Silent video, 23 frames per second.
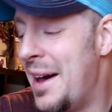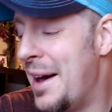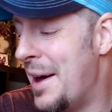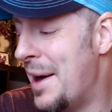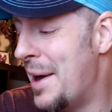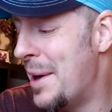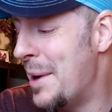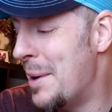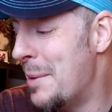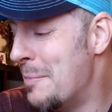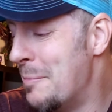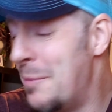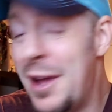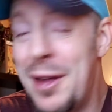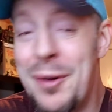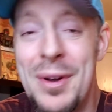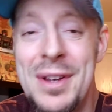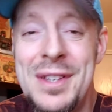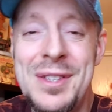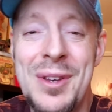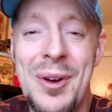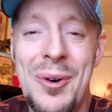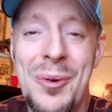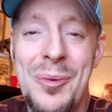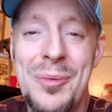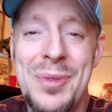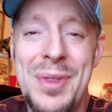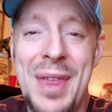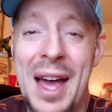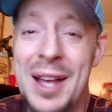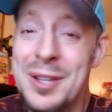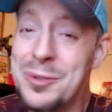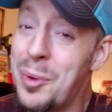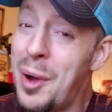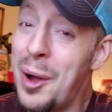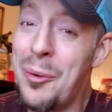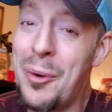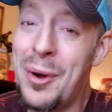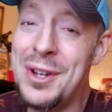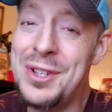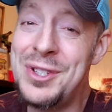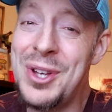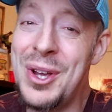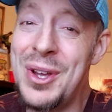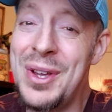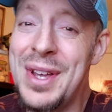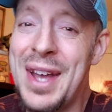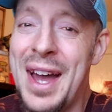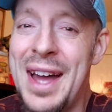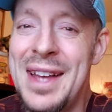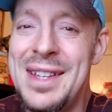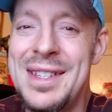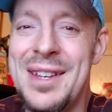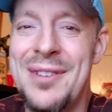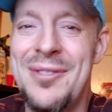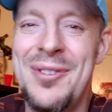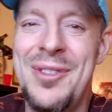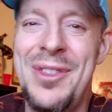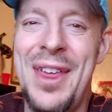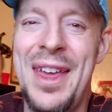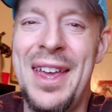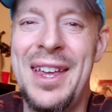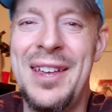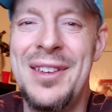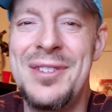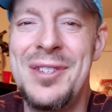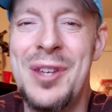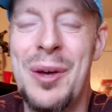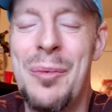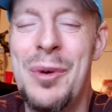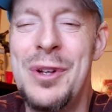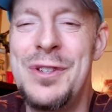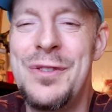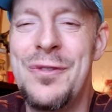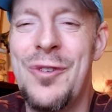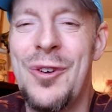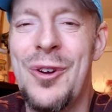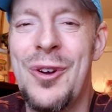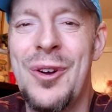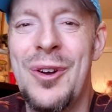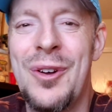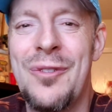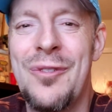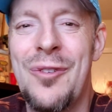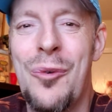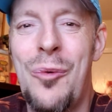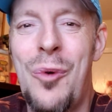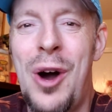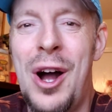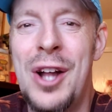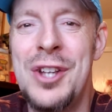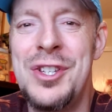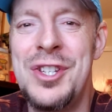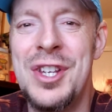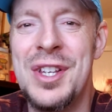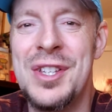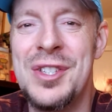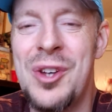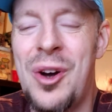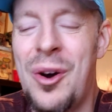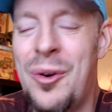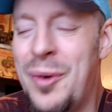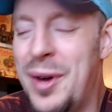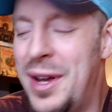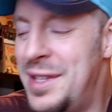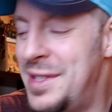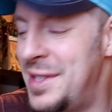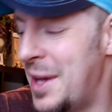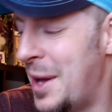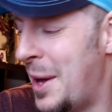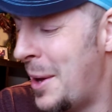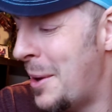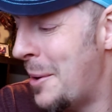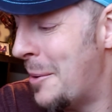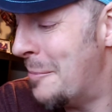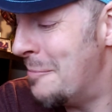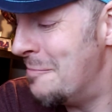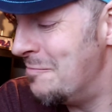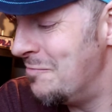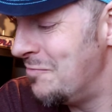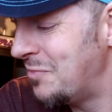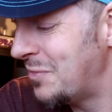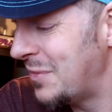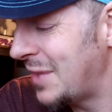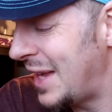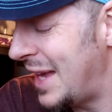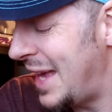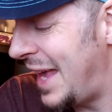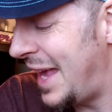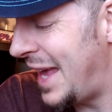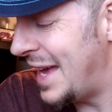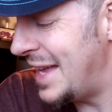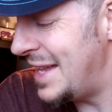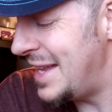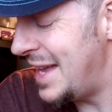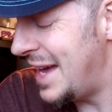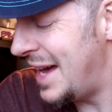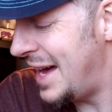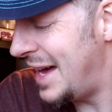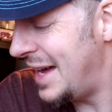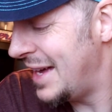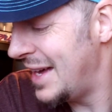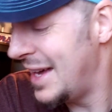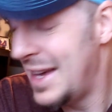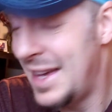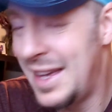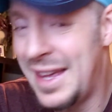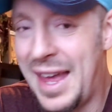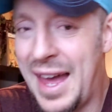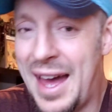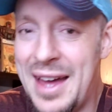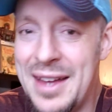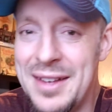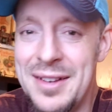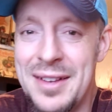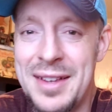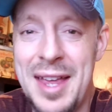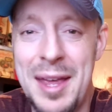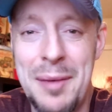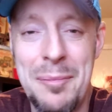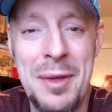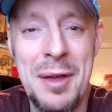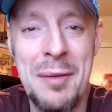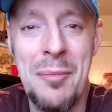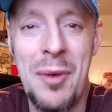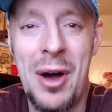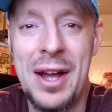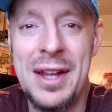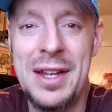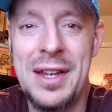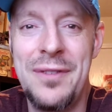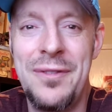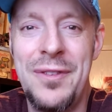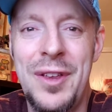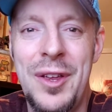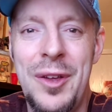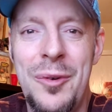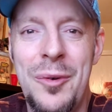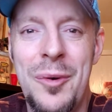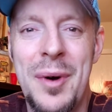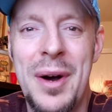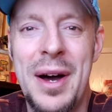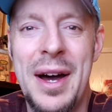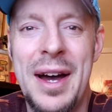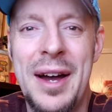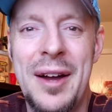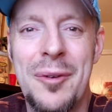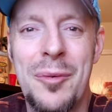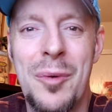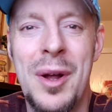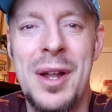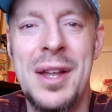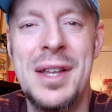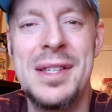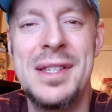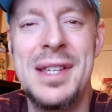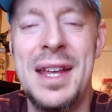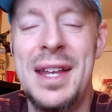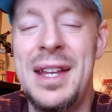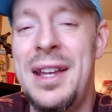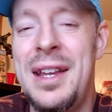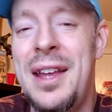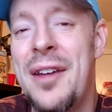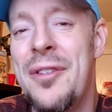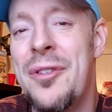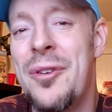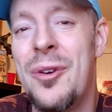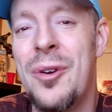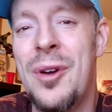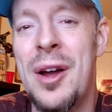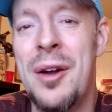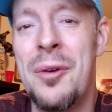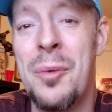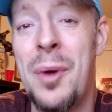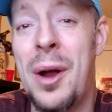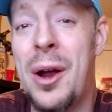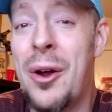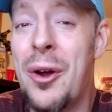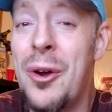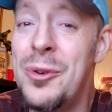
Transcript: But anyway, so that's why I want to show you guys. Thank you so much for watching as always. And yeah, keep me in mind if you run into any other rare